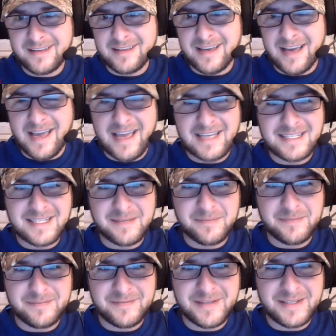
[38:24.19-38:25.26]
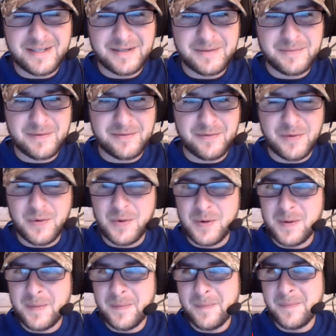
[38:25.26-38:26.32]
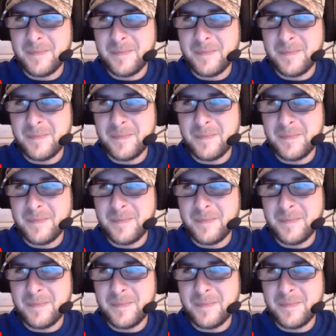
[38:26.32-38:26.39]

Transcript: I asked him, before,